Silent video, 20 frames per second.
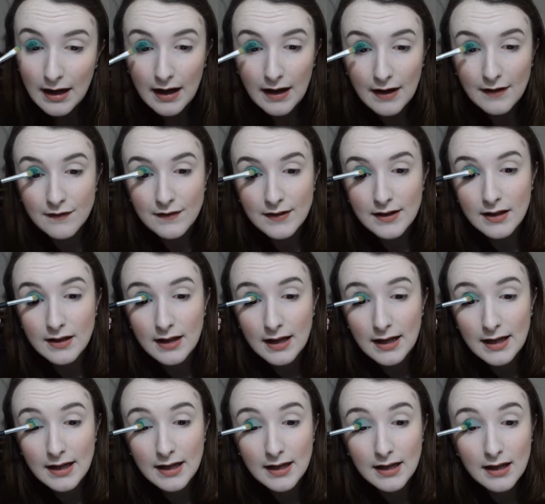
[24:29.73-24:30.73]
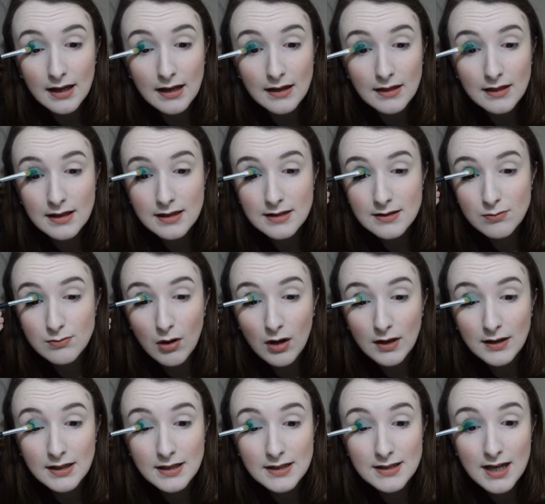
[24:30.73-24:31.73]
I feel like this
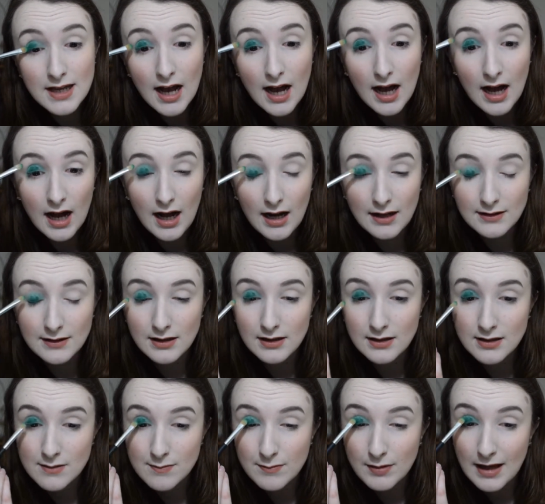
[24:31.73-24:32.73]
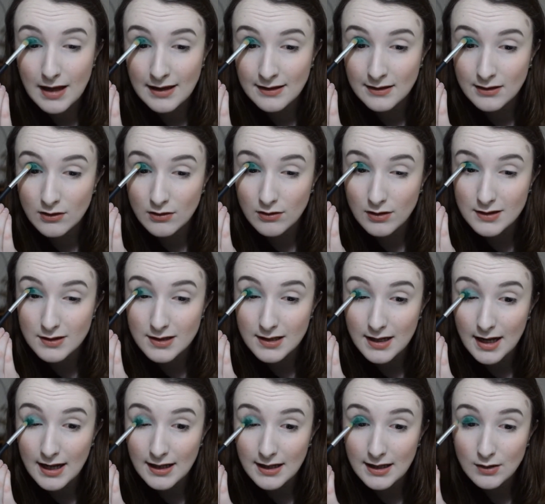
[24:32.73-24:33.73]
one is harder to blend across the
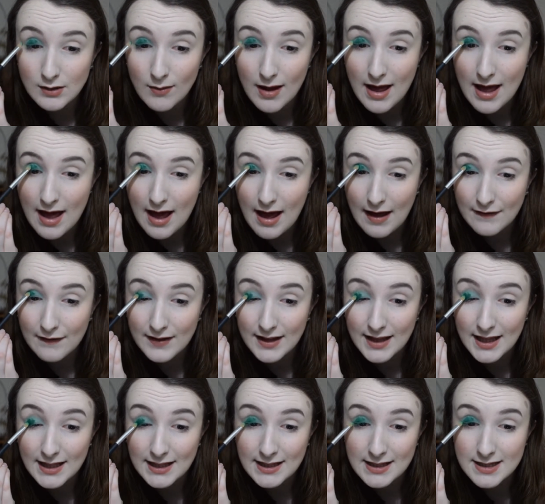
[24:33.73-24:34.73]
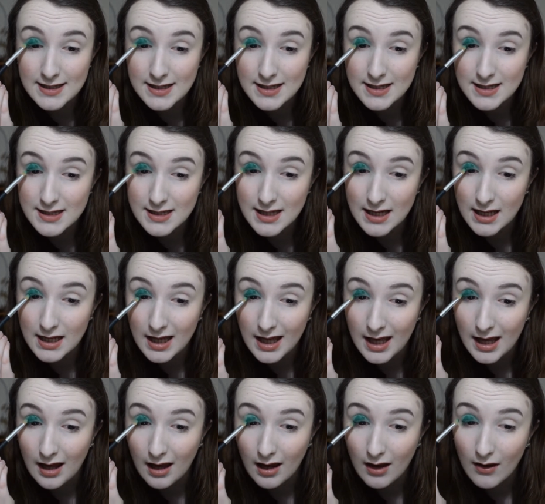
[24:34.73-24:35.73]
eyelid wet. I feel like it's
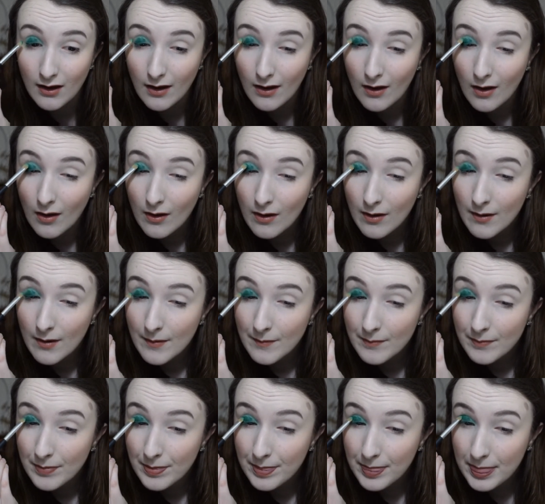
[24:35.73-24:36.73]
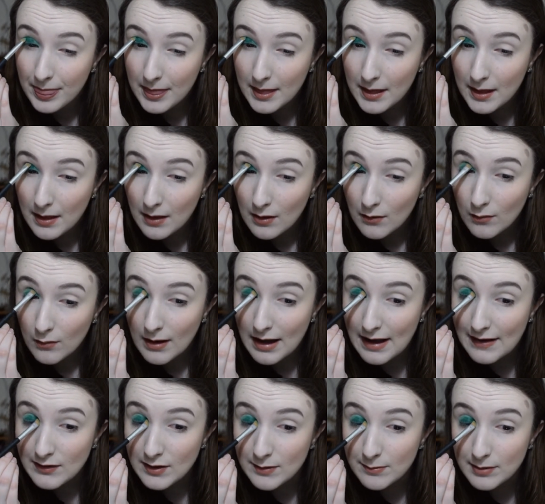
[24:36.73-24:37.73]
sticking
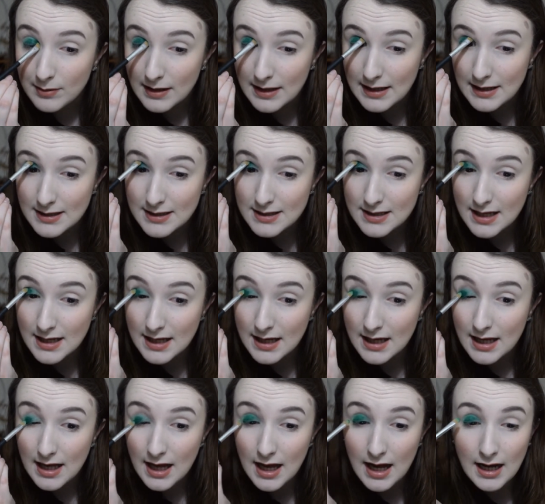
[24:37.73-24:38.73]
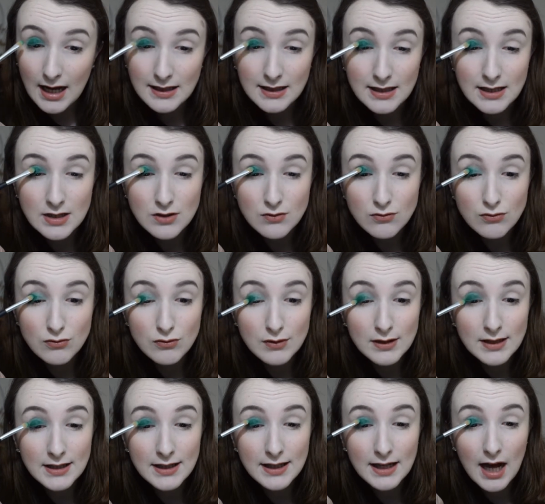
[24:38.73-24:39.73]
wherever you place it and it is
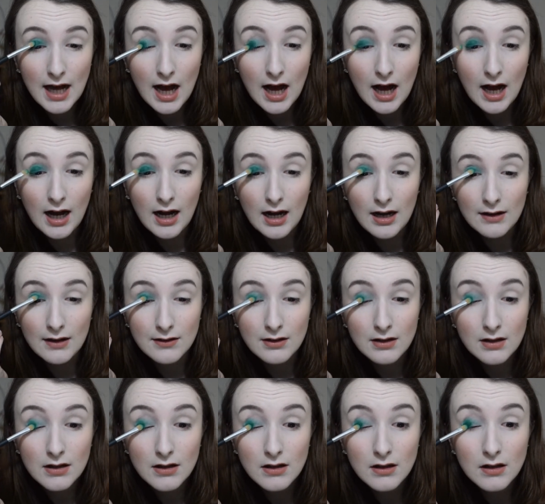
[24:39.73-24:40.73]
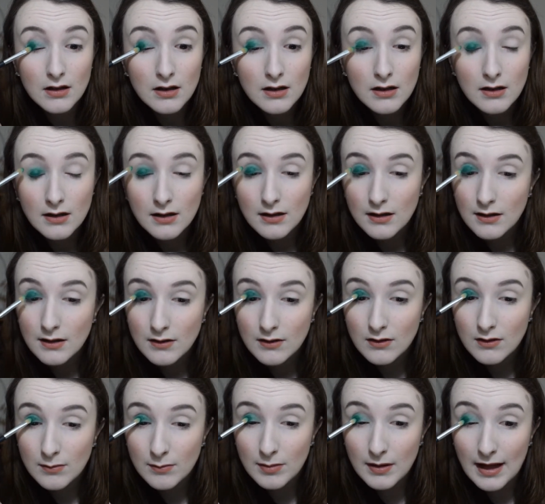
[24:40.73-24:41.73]
really hard
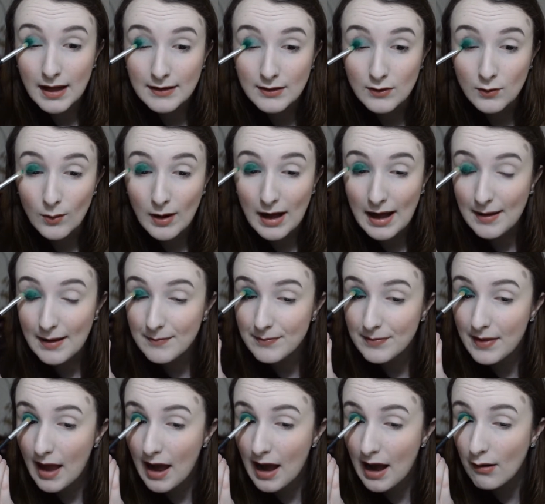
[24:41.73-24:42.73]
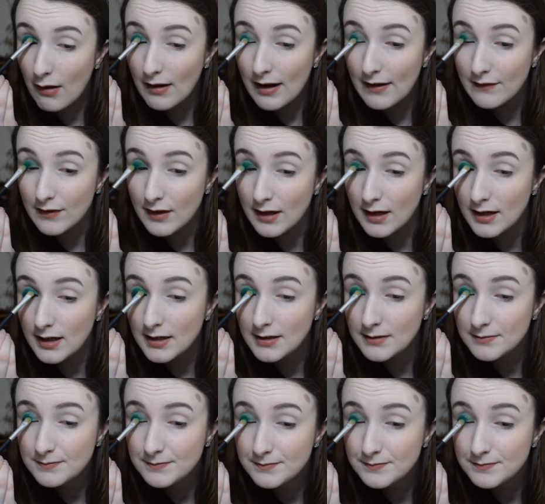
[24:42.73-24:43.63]
to blend wet. However,